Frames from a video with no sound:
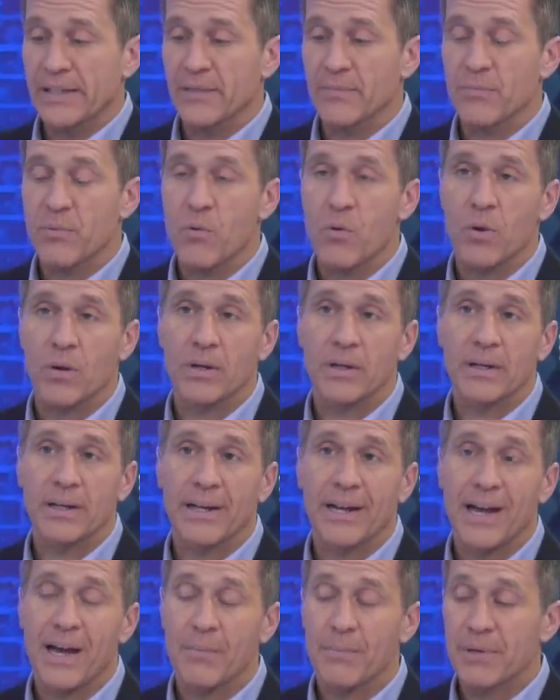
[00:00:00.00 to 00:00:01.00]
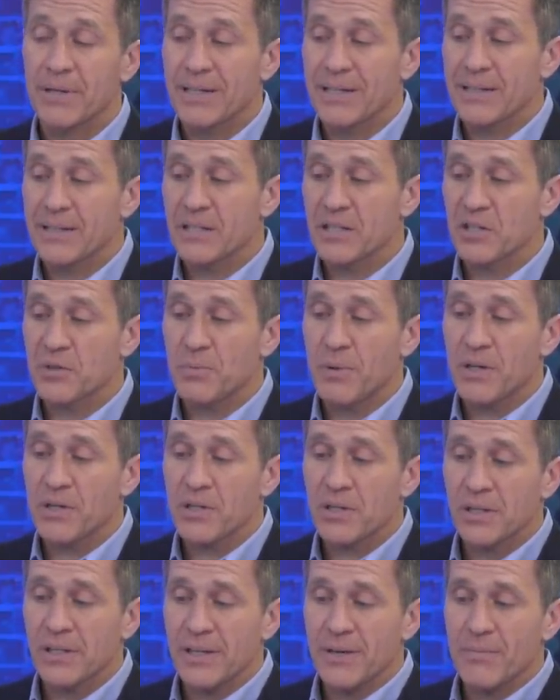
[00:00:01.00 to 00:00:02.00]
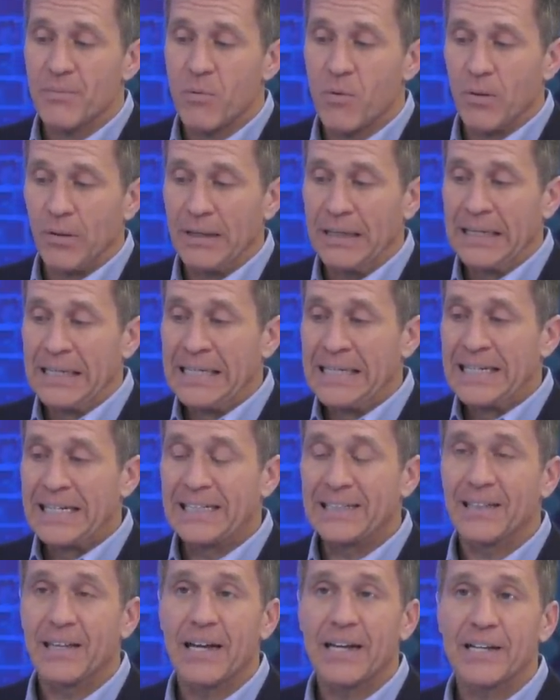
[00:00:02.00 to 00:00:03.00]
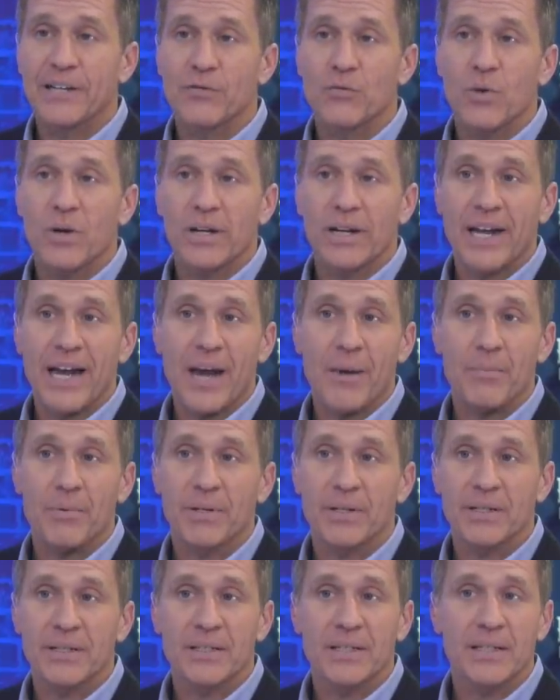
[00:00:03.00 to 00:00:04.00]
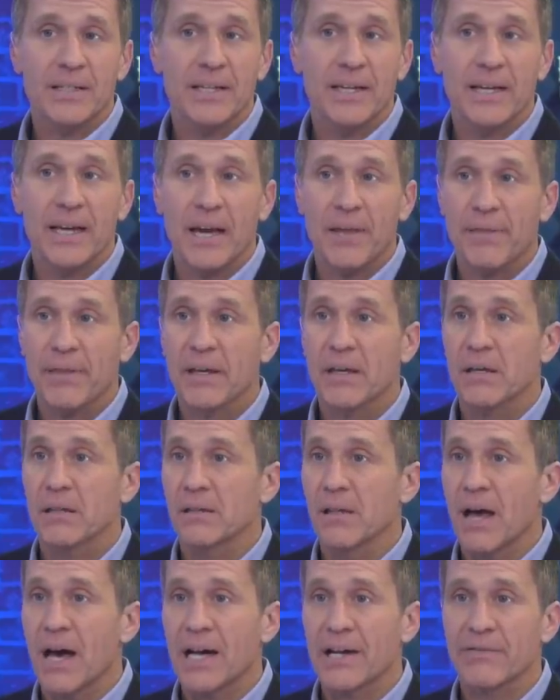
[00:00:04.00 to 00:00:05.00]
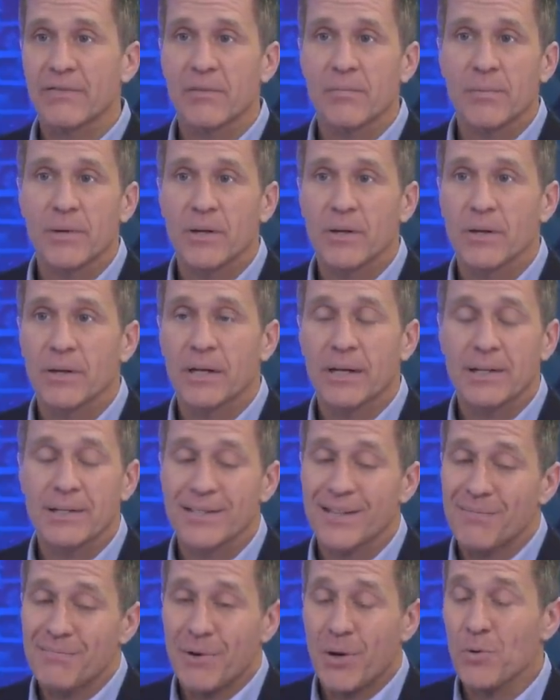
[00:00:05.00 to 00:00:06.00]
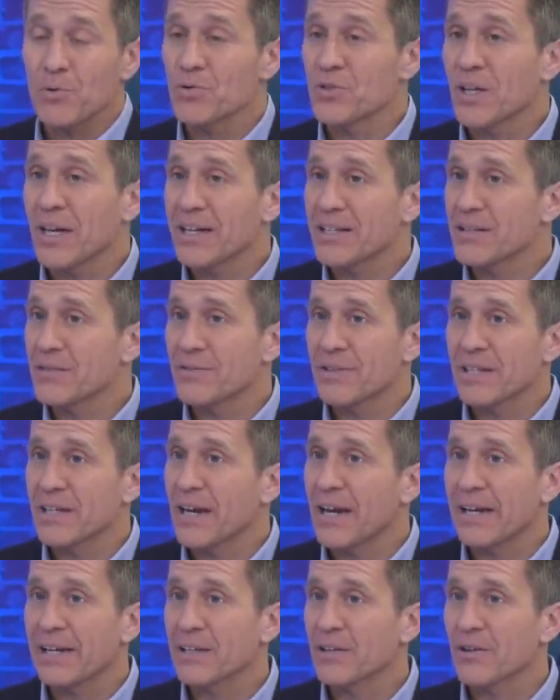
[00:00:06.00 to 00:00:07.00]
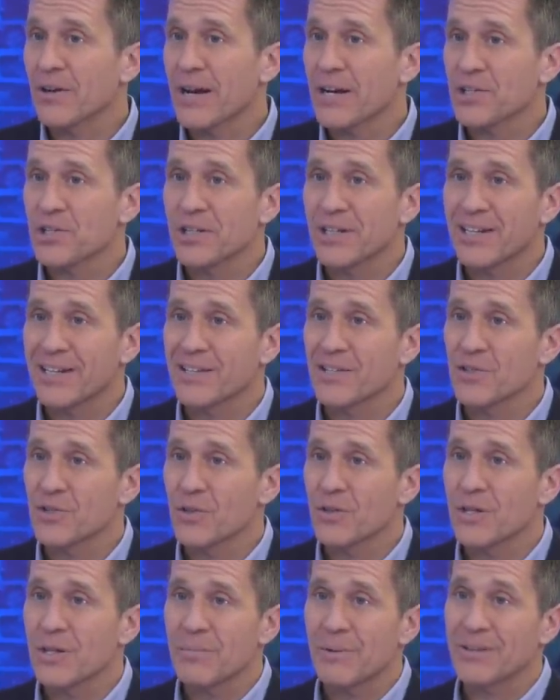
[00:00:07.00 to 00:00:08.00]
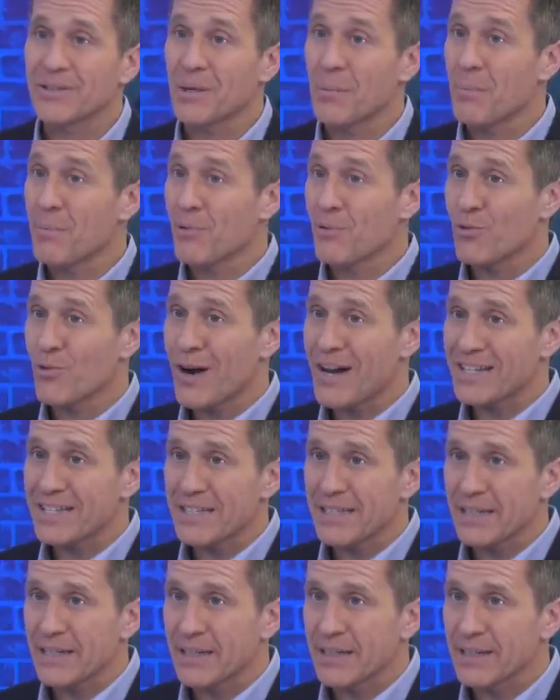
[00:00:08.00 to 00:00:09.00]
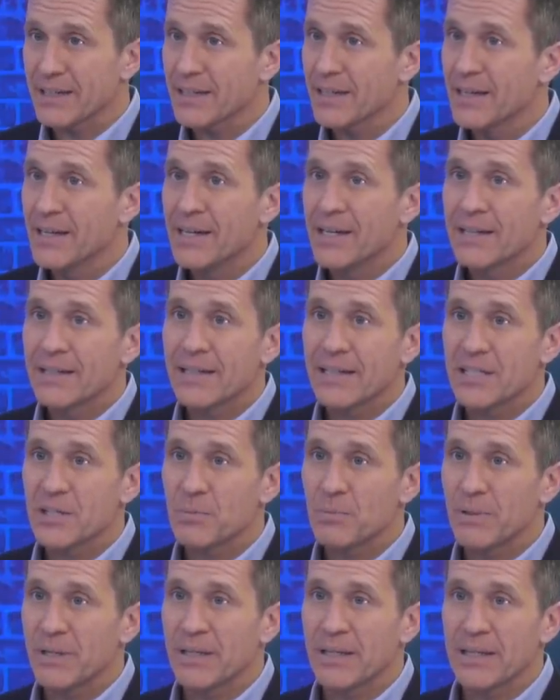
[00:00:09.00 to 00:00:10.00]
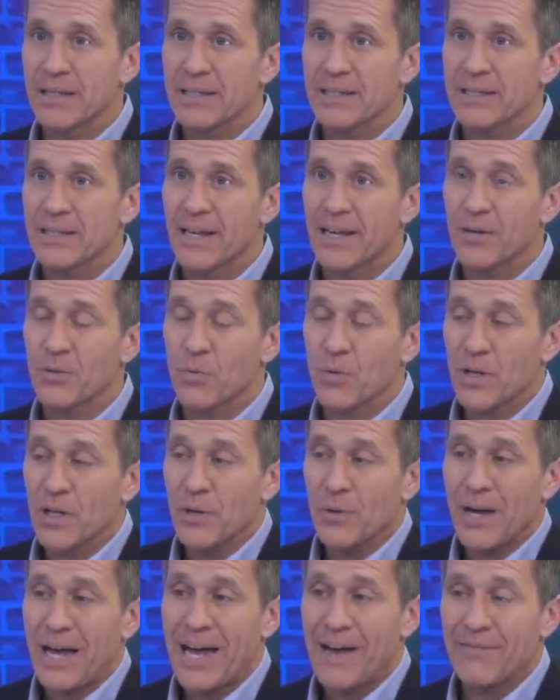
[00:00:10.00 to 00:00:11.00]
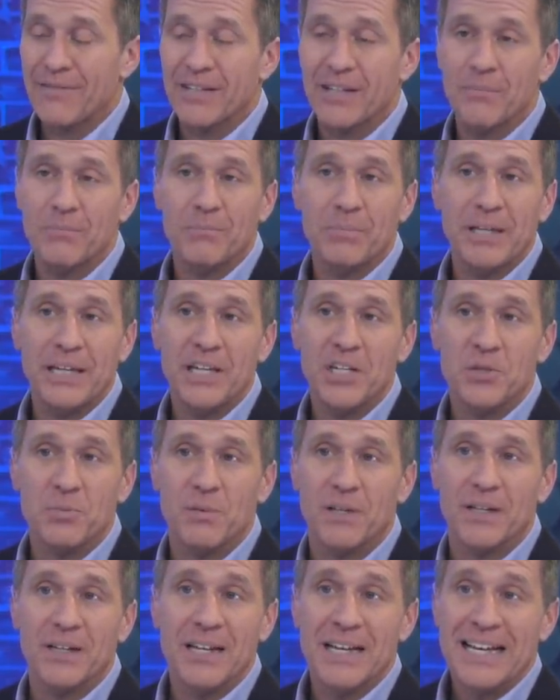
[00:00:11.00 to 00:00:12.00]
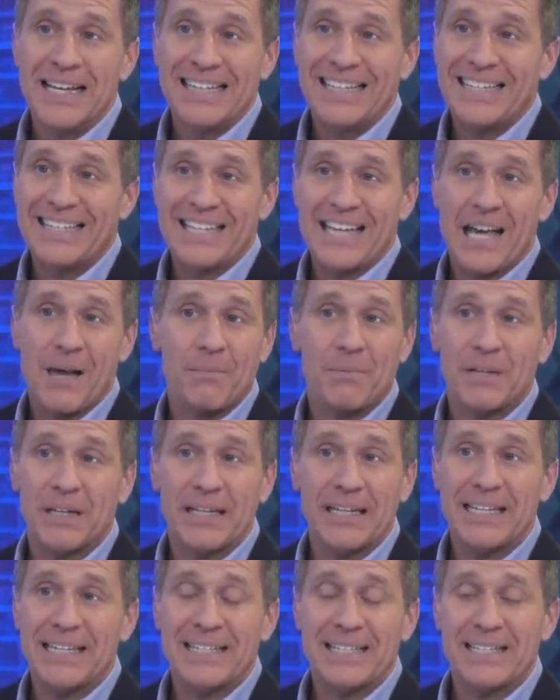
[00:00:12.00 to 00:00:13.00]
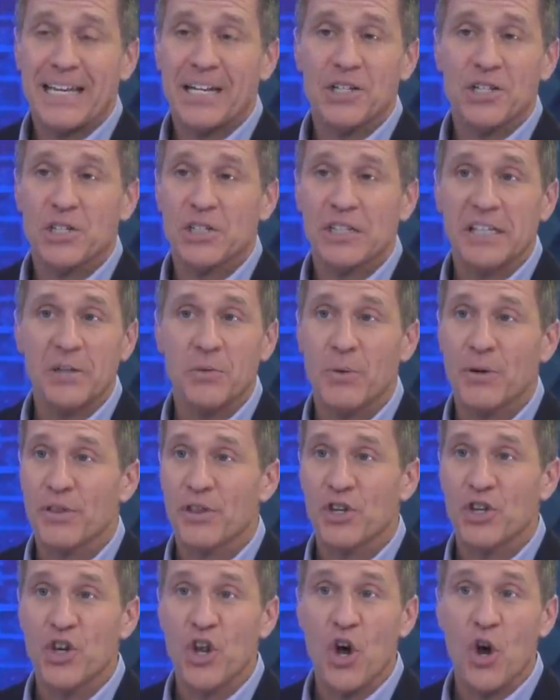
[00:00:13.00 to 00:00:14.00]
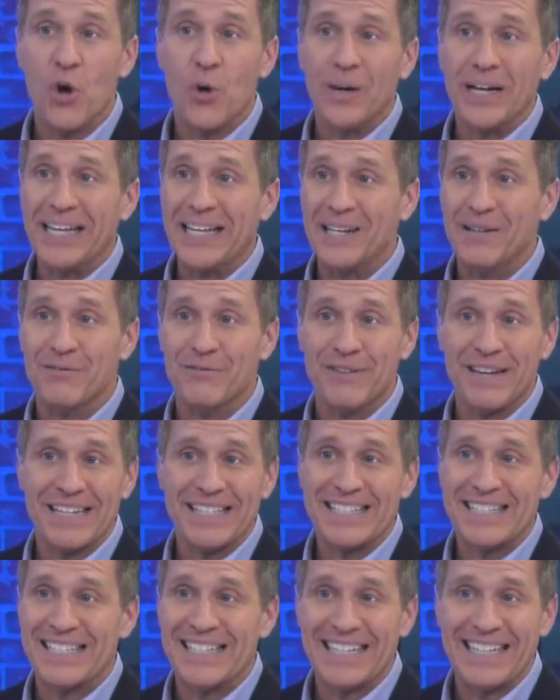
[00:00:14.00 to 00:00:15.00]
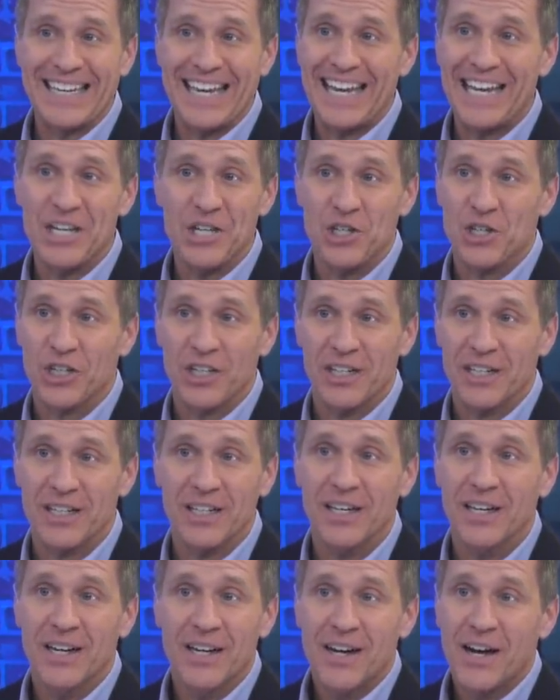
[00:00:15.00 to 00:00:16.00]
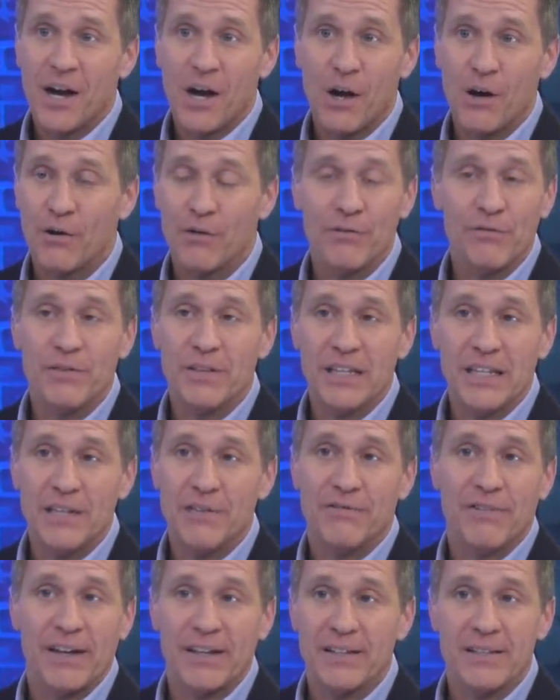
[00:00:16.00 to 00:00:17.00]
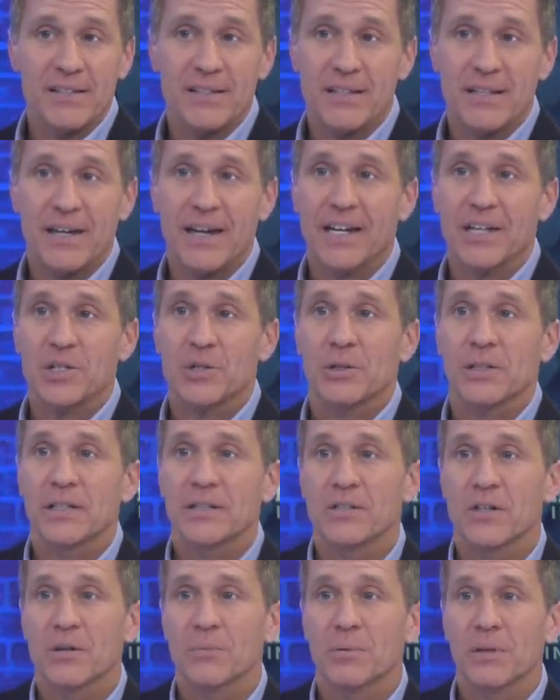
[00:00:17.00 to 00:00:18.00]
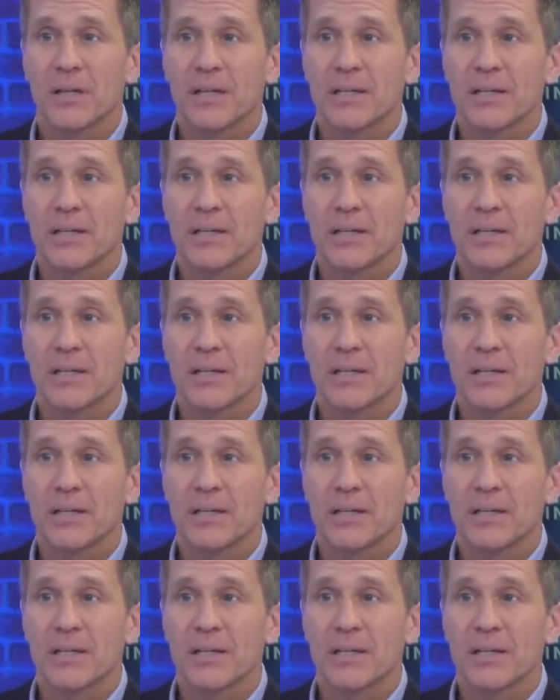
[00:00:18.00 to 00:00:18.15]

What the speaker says: important gap, and it's especially important in light of what happened today. I think a lot of Americans on both sides of the aisle are actually concerned about the precedent that's being set, where you have an impeachment that's happening essentially with no investigation of the events that actually took place.